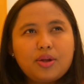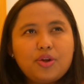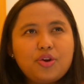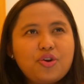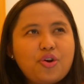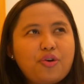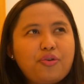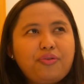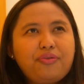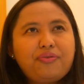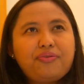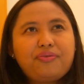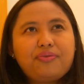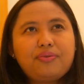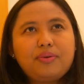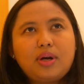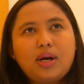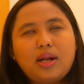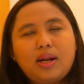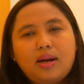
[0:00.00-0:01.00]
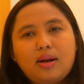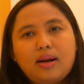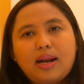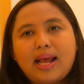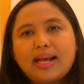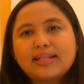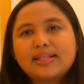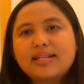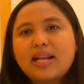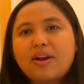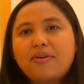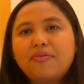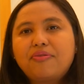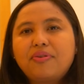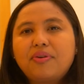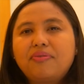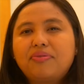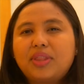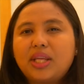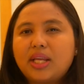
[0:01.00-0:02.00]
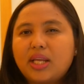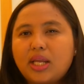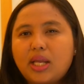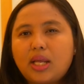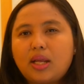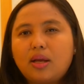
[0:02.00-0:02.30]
you know, less than 50